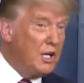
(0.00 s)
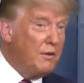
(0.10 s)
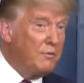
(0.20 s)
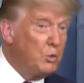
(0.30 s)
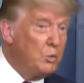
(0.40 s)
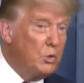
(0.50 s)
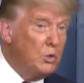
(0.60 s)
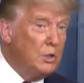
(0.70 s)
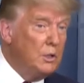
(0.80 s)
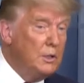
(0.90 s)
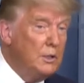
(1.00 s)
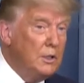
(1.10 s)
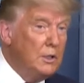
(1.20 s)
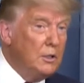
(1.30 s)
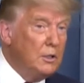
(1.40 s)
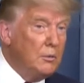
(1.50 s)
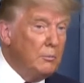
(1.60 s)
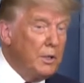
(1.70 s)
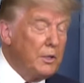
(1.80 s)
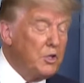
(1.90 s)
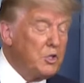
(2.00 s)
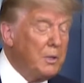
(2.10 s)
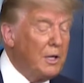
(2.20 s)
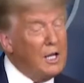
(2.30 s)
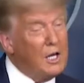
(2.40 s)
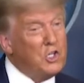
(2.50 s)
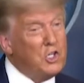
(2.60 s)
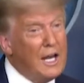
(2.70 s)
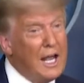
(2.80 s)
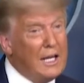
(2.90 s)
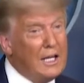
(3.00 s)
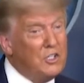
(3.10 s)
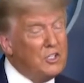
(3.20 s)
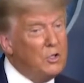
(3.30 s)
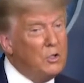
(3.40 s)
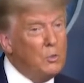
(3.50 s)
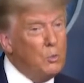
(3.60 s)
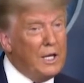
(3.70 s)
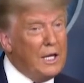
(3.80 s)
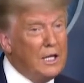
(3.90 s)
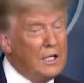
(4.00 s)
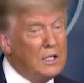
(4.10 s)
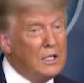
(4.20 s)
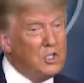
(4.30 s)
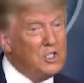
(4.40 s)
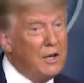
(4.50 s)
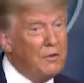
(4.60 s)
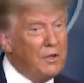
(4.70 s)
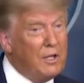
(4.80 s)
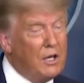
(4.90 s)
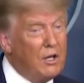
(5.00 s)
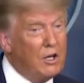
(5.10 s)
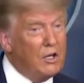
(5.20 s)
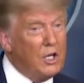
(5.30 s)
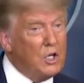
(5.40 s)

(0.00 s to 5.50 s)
Islamic State, for example, pulling out of the nuclear deal with Iran,